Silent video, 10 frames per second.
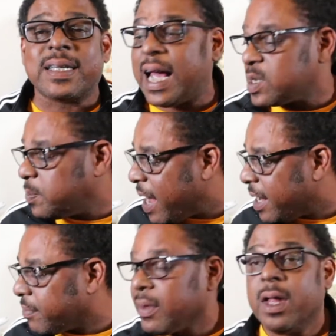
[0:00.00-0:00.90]
cash
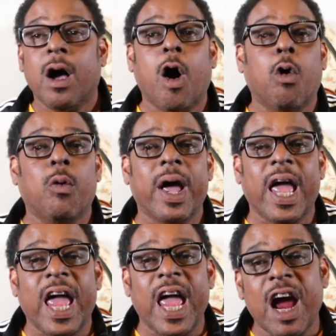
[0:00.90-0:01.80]
back on
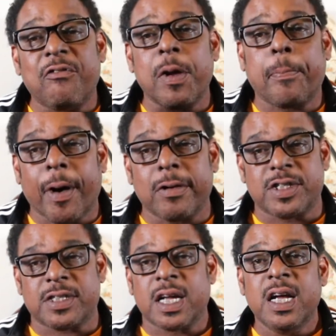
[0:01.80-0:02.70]
every
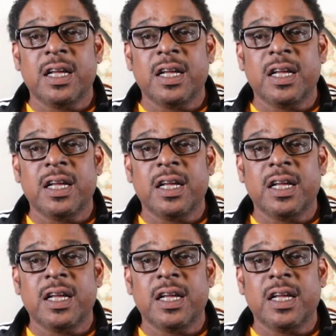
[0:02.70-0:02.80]
purchase.